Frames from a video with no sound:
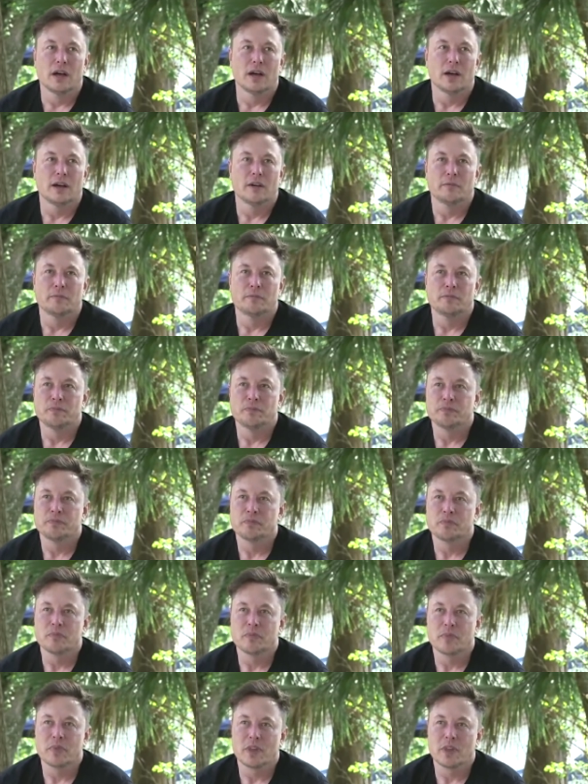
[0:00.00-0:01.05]
um,
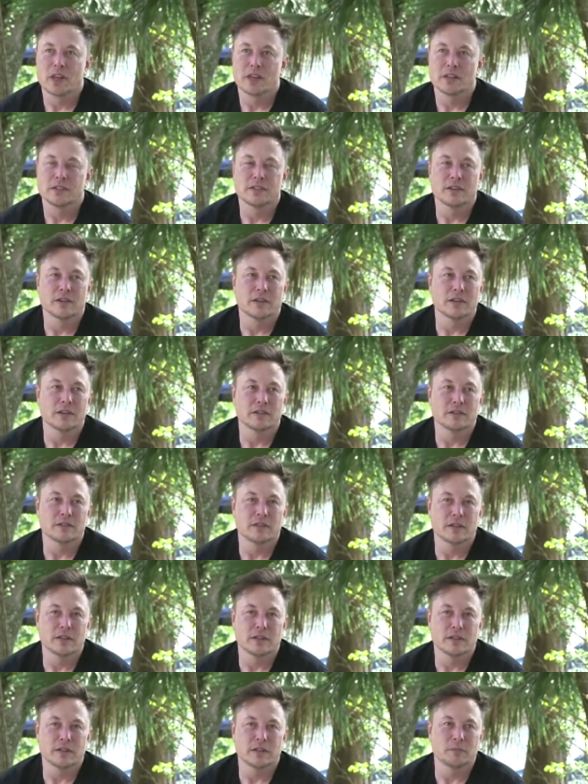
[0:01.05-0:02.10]
so
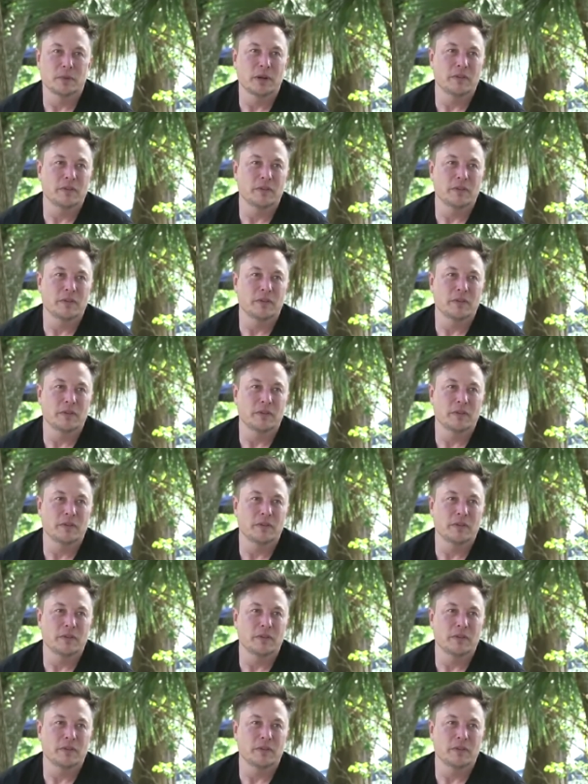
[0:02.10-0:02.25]
there's uh,